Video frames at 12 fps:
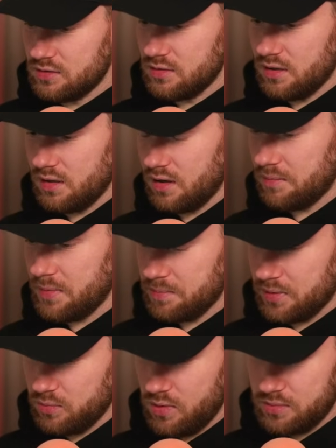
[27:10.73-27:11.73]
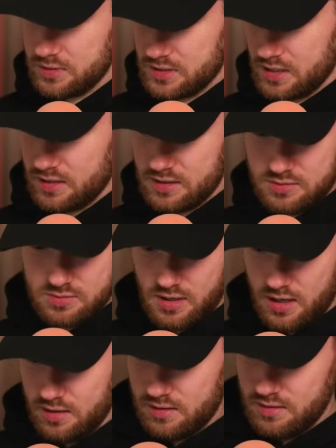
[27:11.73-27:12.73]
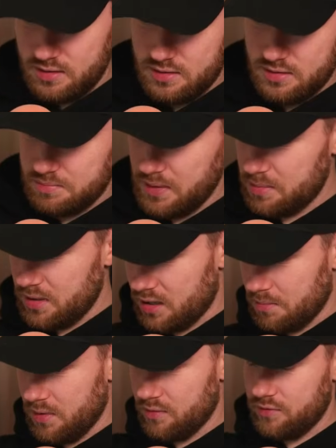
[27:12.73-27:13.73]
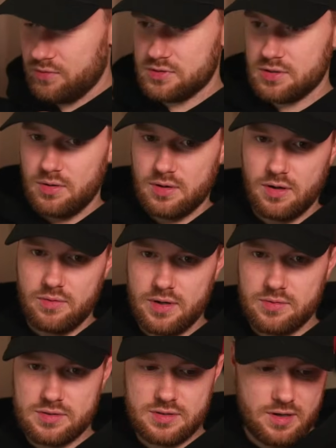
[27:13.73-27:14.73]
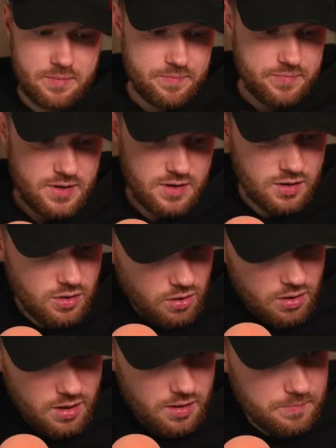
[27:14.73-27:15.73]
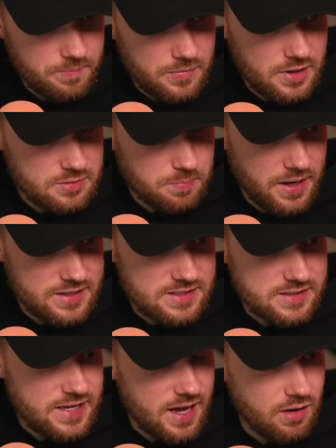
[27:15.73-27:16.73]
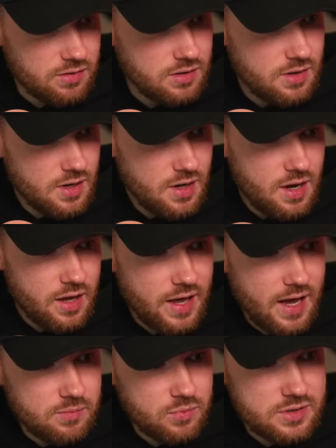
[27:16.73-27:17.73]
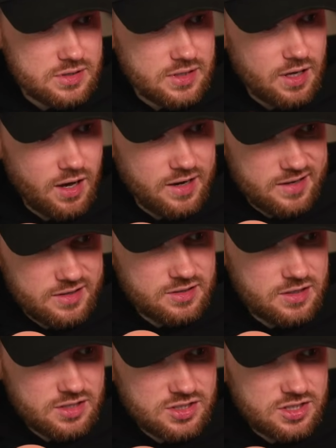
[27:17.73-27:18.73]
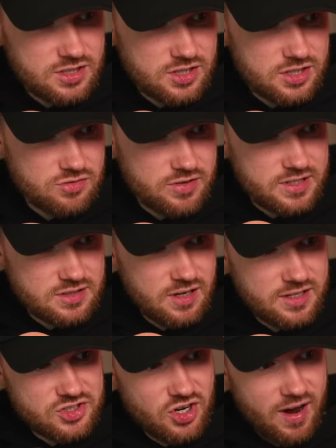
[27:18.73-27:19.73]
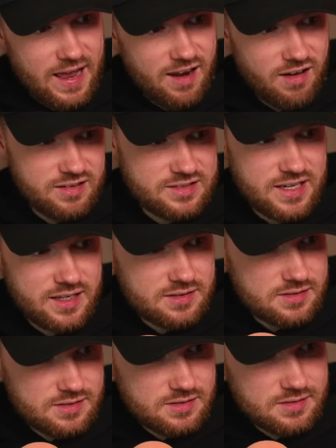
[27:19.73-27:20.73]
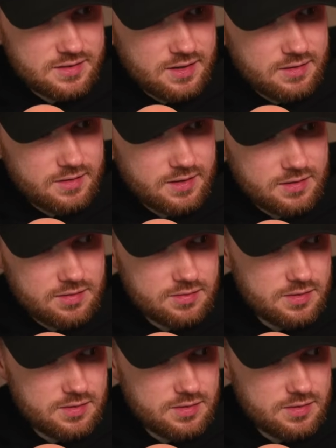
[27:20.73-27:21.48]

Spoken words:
I remember, what was it? This was like maybe like a month or so ago. There was a place in town, and Hannah wanted to get like she's really into like chai lattes. I was like, okay, cool.